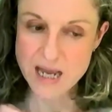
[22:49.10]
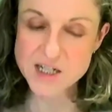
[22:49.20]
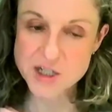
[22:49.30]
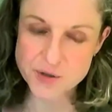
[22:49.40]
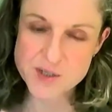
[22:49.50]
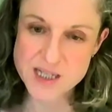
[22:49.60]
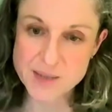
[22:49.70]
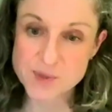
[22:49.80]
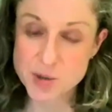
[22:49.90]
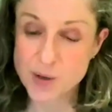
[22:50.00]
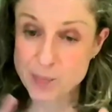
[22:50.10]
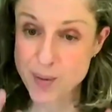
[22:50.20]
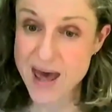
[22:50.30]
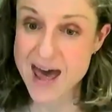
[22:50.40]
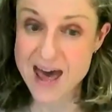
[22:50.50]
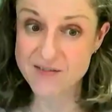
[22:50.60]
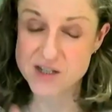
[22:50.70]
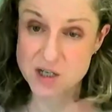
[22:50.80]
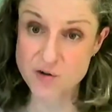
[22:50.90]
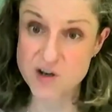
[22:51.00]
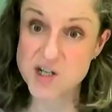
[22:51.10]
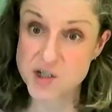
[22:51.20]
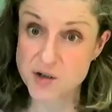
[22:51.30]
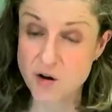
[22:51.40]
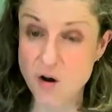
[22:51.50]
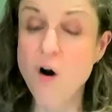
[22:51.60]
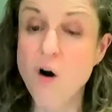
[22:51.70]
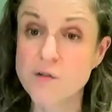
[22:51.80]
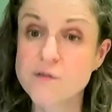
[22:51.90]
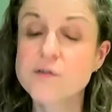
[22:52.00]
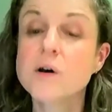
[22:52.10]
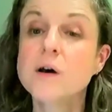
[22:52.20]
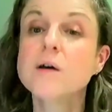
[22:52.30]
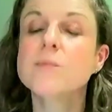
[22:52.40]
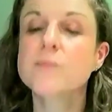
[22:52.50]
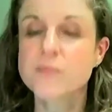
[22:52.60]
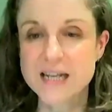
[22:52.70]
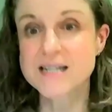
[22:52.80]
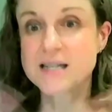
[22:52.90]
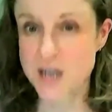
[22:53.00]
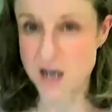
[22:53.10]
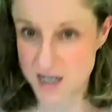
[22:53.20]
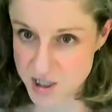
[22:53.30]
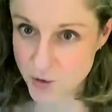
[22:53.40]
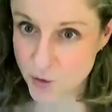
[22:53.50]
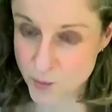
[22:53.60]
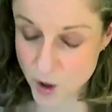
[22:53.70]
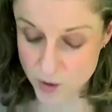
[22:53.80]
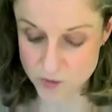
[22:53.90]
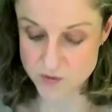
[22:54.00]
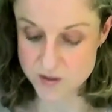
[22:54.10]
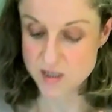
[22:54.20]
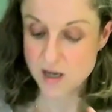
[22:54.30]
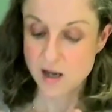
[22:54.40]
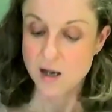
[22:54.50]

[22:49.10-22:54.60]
They do seem to impair the secretion of these satiety hormones,